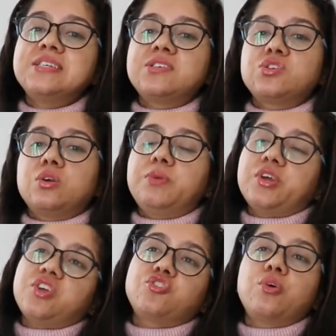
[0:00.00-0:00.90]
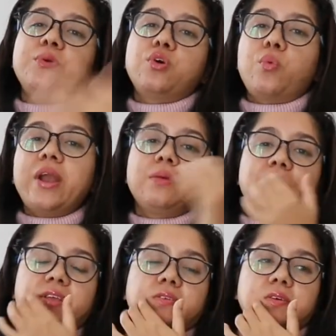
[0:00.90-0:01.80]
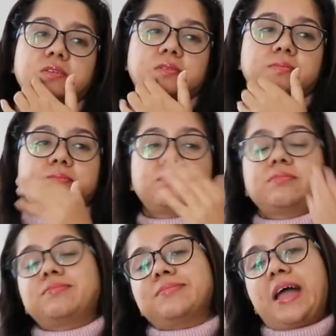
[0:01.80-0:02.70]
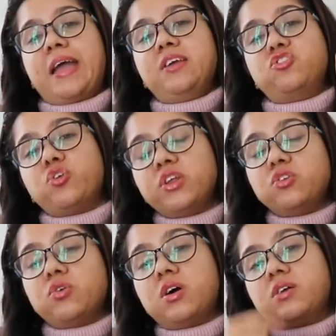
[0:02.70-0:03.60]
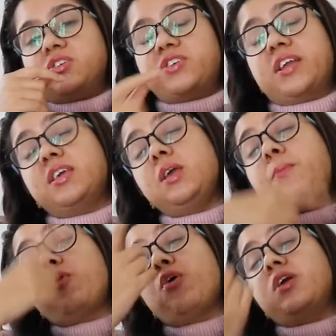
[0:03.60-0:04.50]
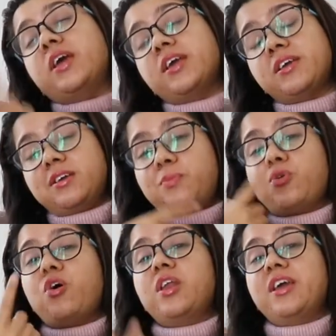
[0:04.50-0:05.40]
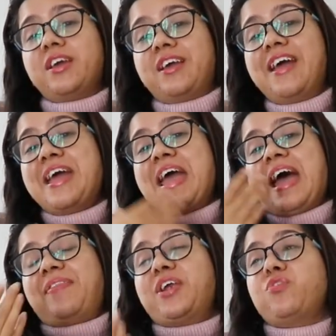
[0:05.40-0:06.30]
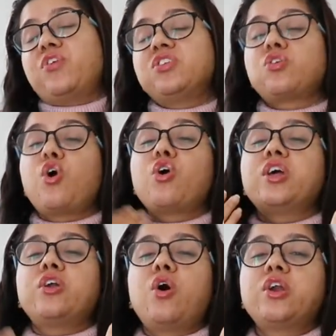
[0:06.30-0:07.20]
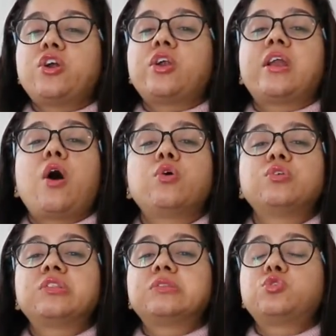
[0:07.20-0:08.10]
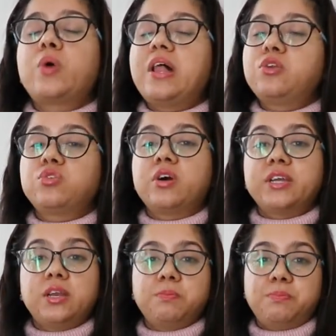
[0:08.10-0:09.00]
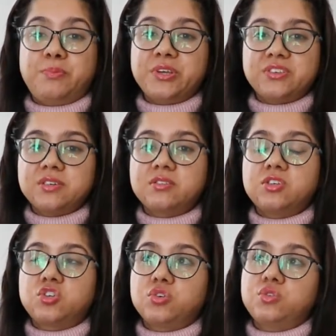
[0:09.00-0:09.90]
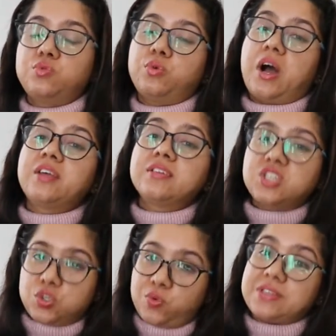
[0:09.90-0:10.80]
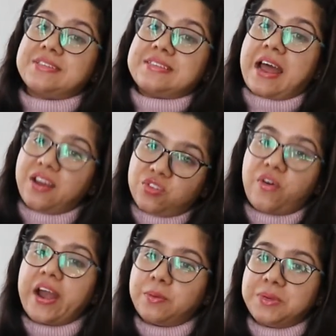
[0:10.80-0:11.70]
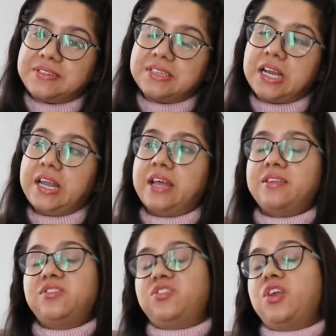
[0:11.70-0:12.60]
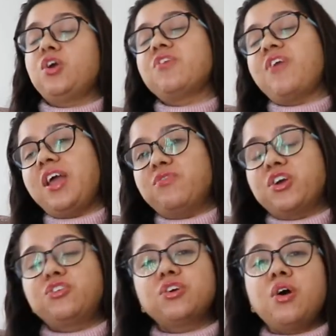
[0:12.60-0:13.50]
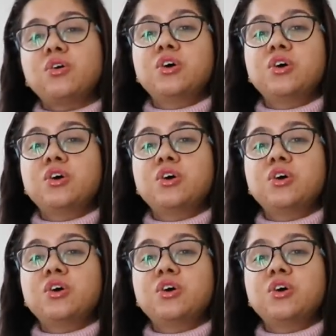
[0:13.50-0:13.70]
She told me, okay, show me your wedding pictures. I showed it to her. She said, keep rolling, and then it went on and on and on, around 12 to 13 pictures to show, until she was satisfied basically, and then she said, okay, fine, we're good to go.